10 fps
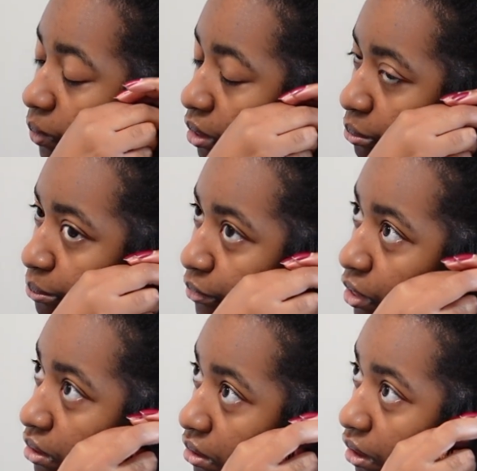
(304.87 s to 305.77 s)
Well,
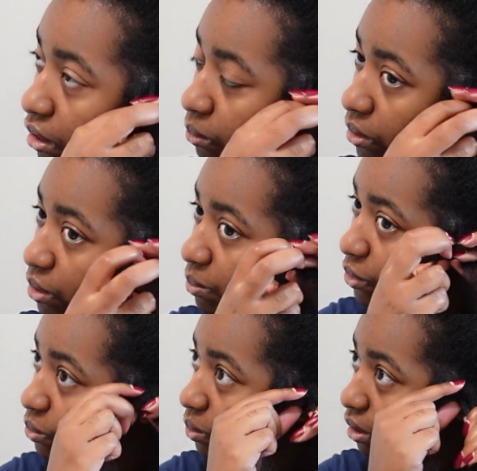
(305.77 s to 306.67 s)
I don't want it to be
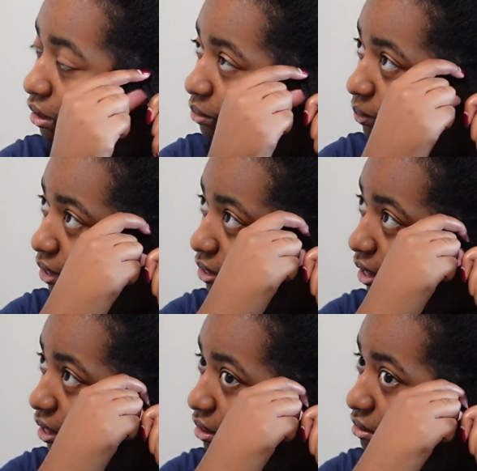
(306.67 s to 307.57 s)
too hard when I
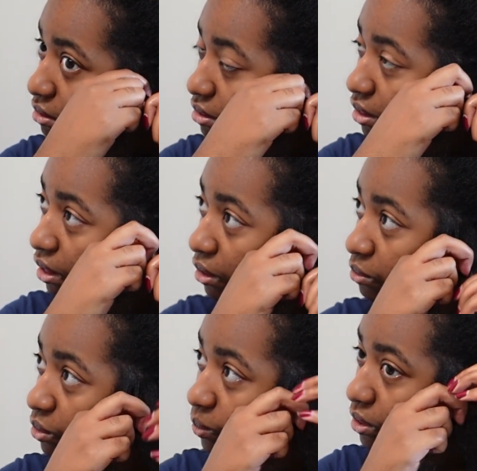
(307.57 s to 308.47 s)
take it
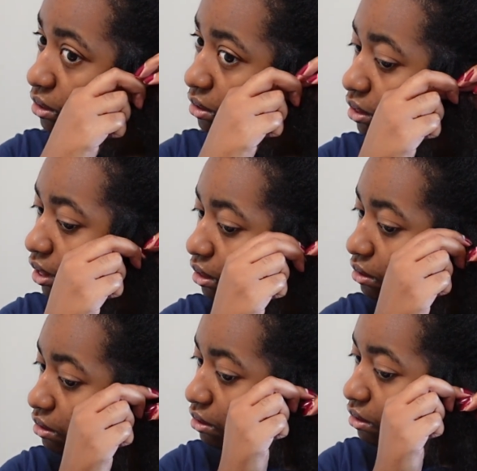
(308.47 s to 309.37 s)
down, so we're just gonna
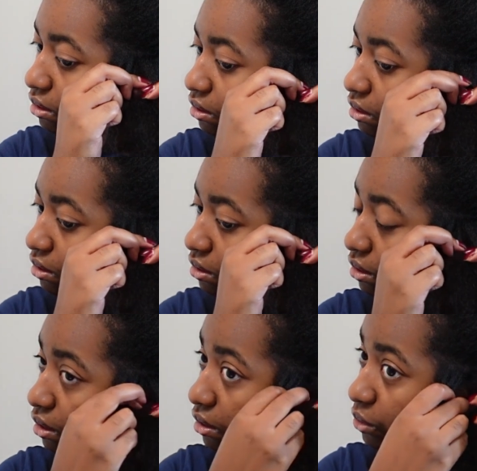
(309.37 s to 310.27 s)
take
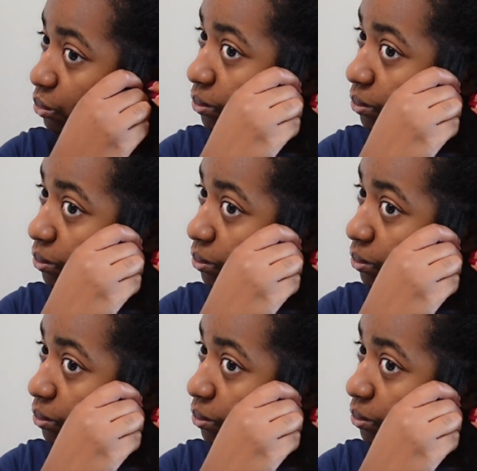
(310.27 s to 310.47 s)
a little